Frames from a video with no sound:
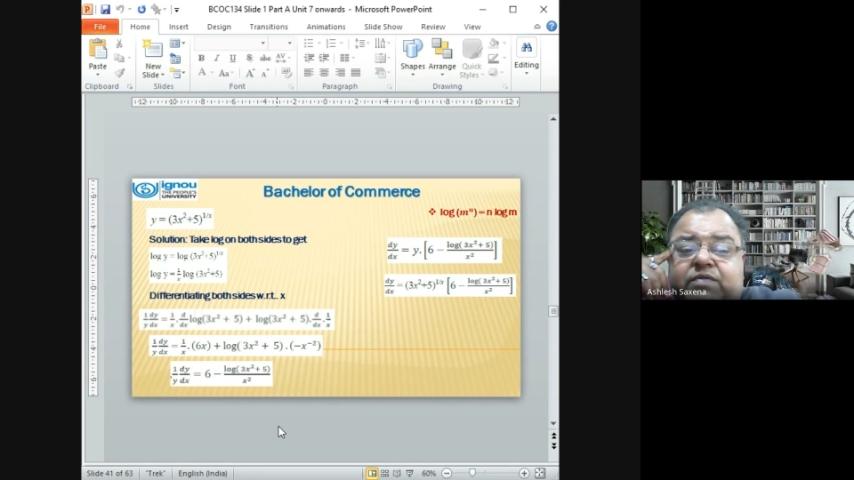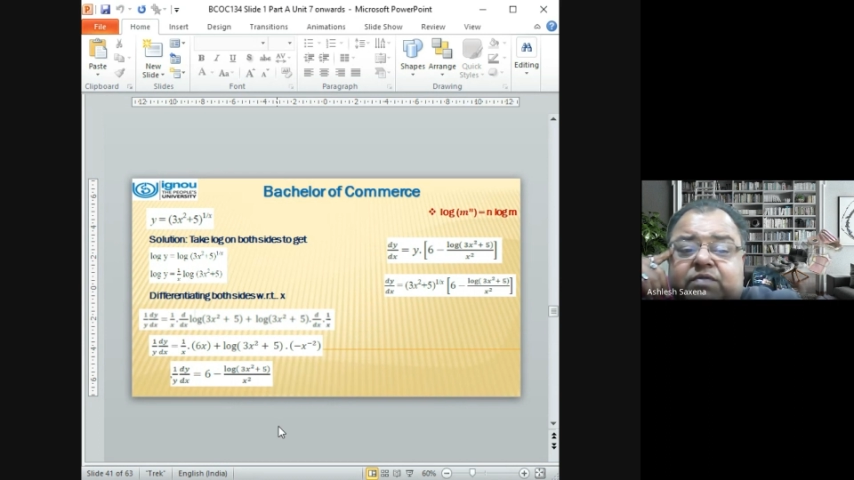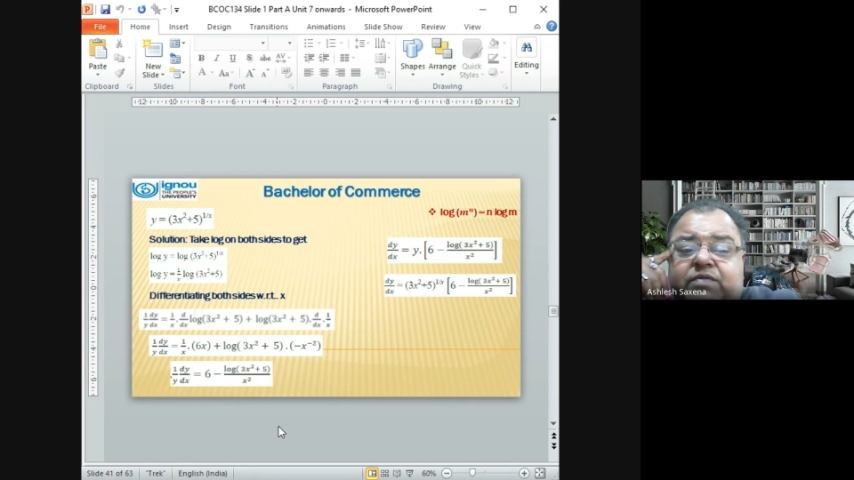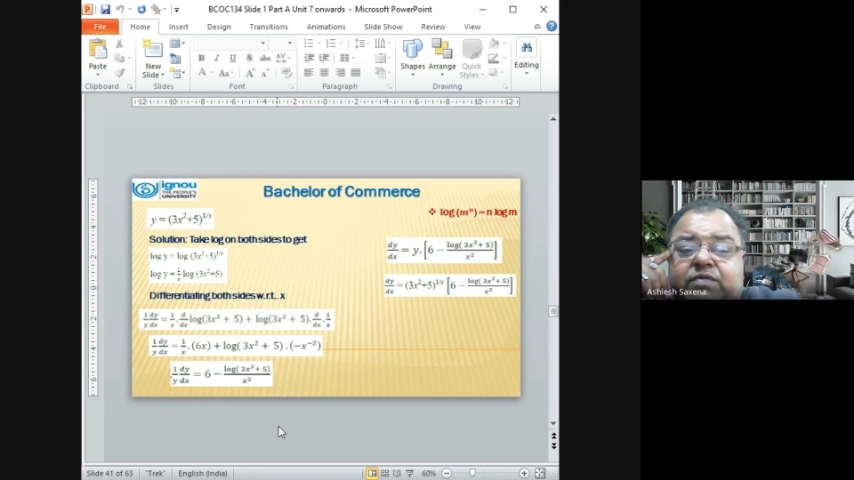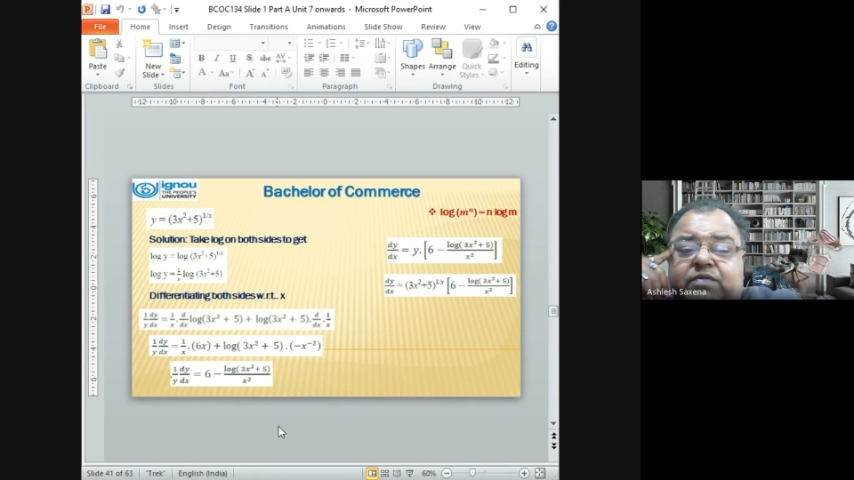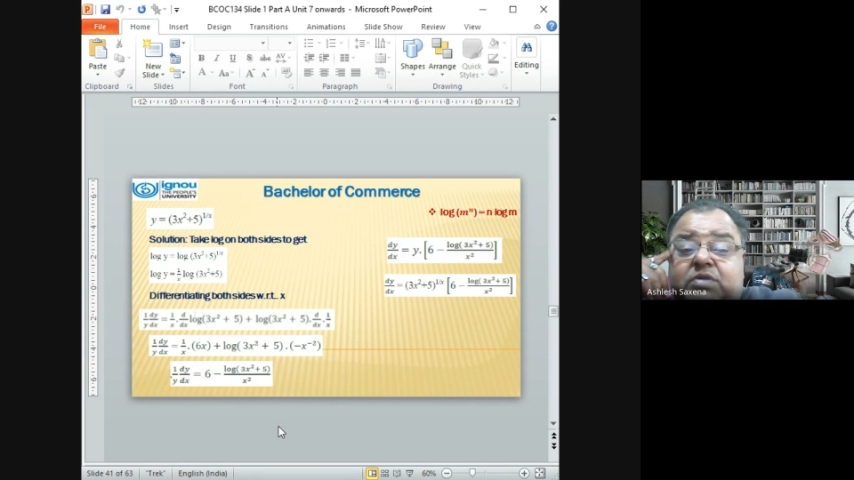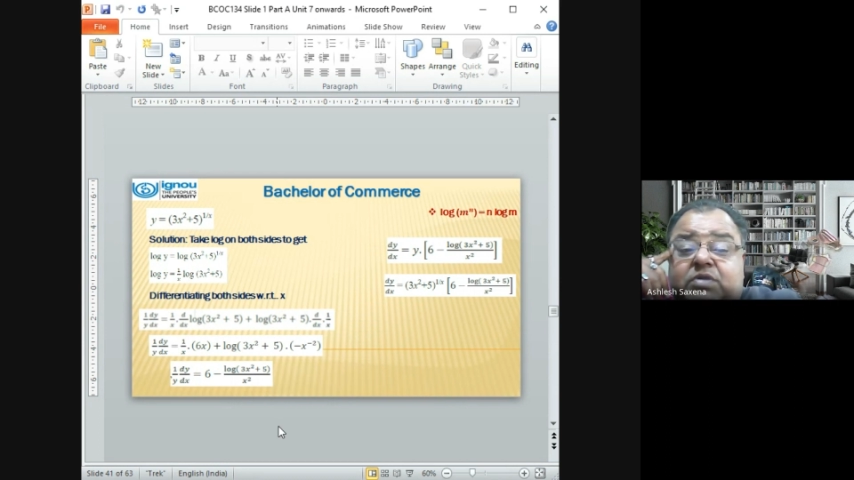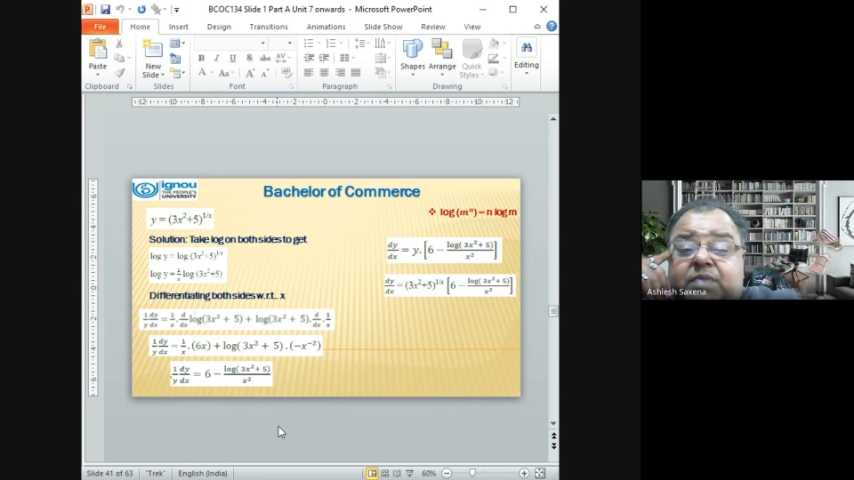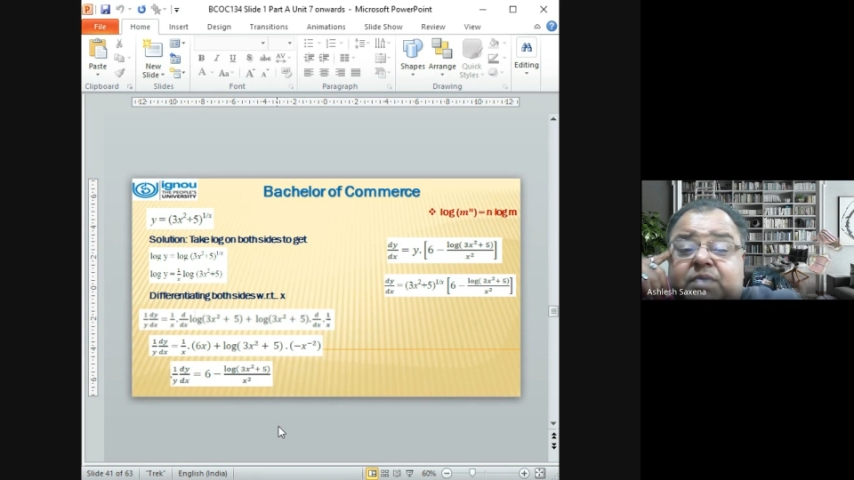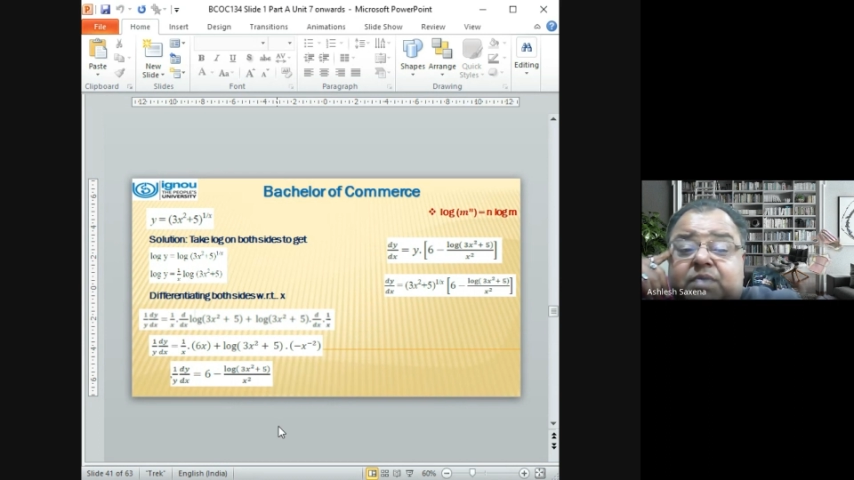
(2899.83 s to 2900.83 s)
raised to the
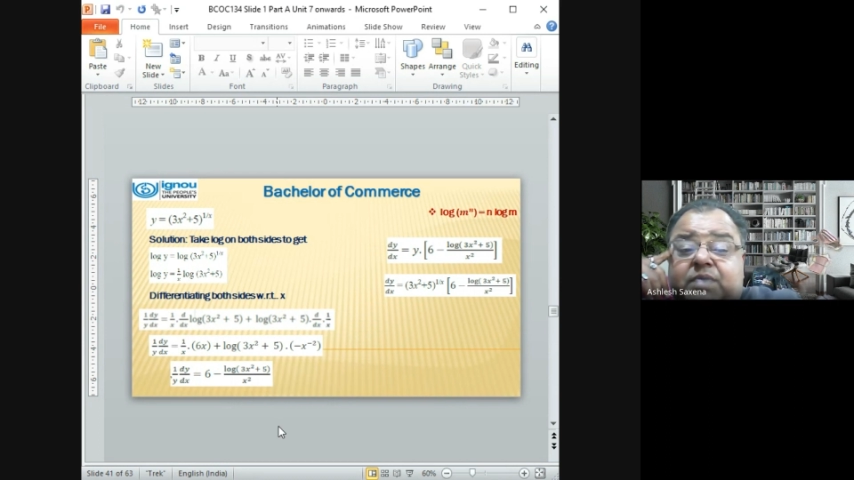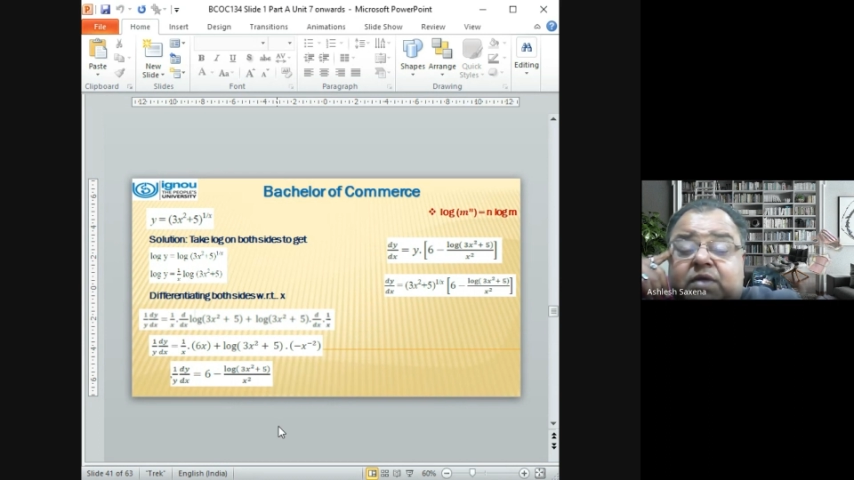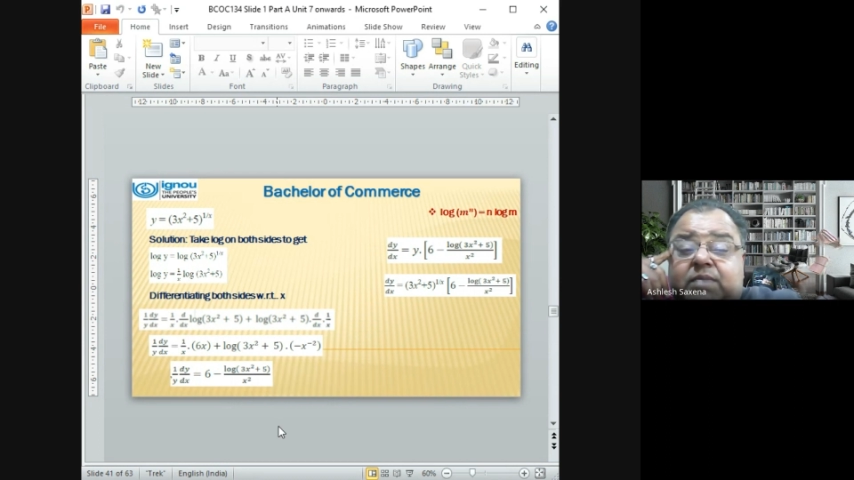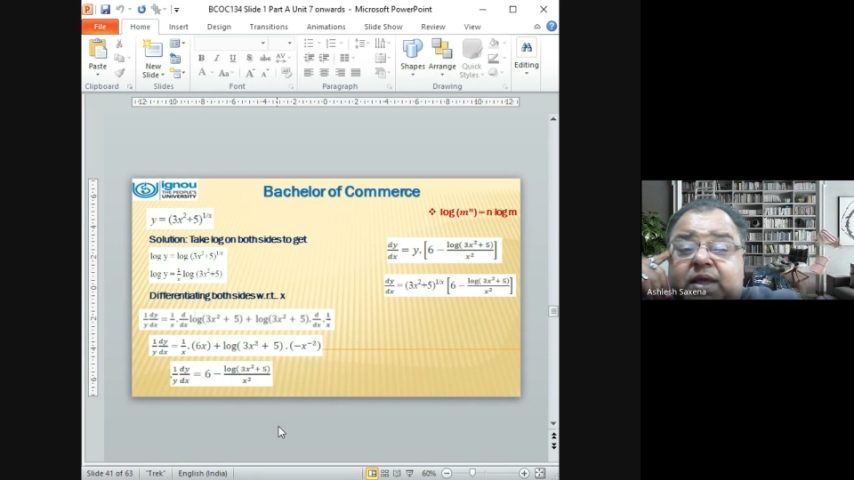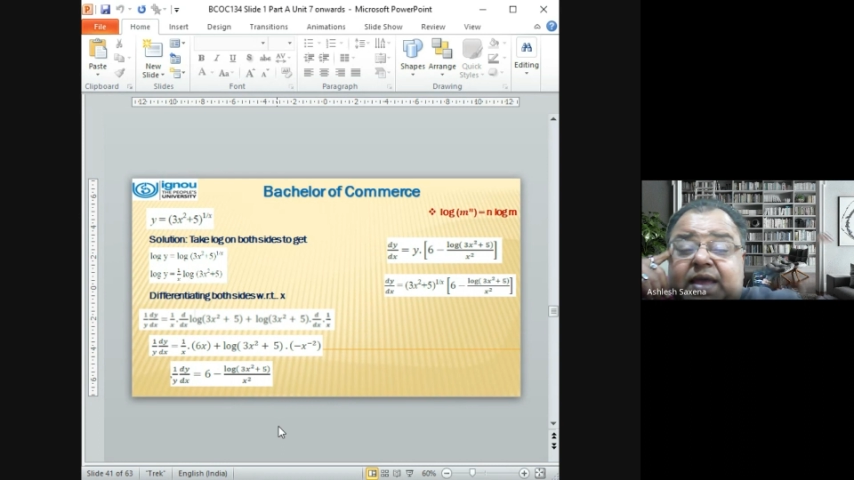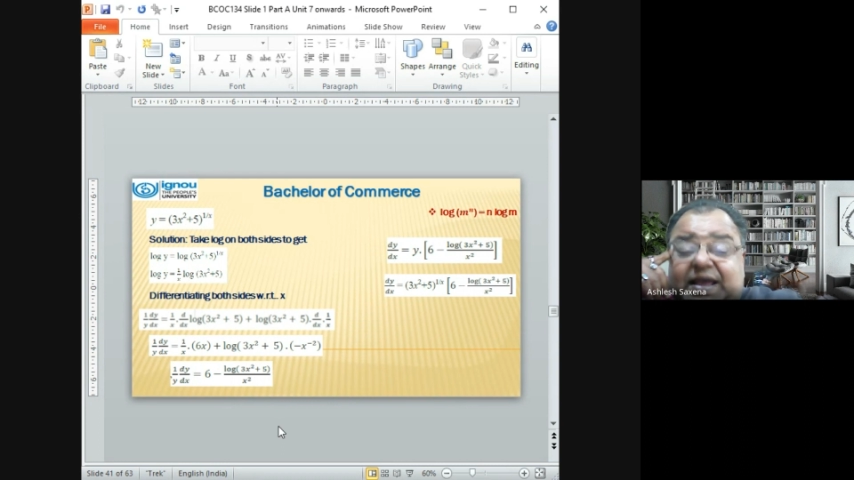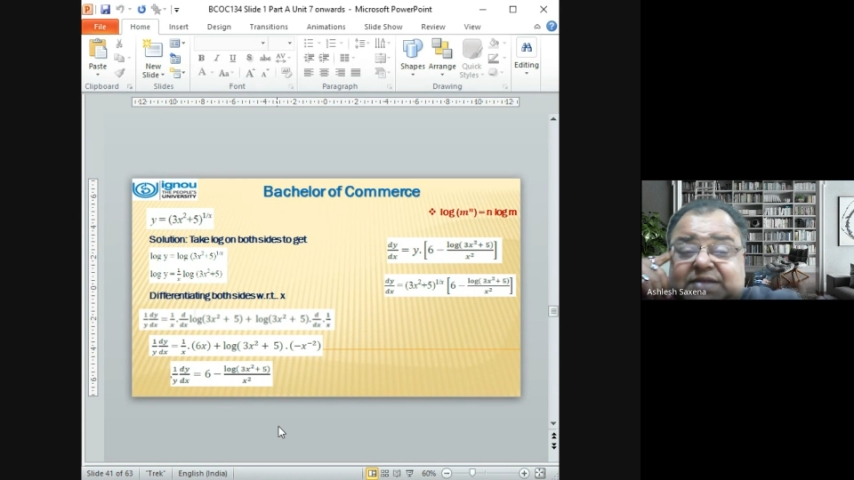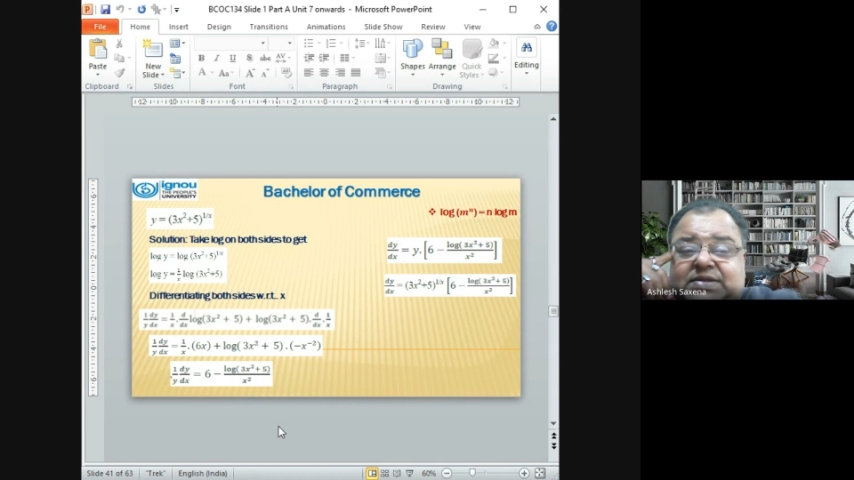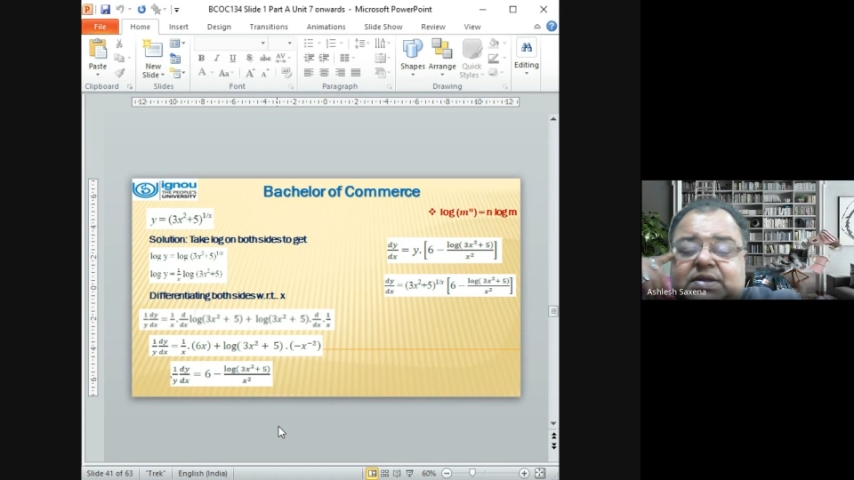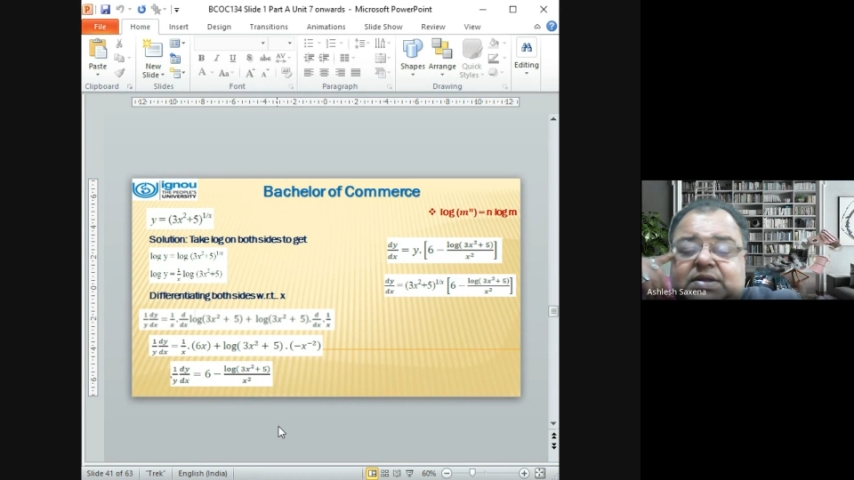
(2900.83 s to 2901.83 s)
power 1 by x.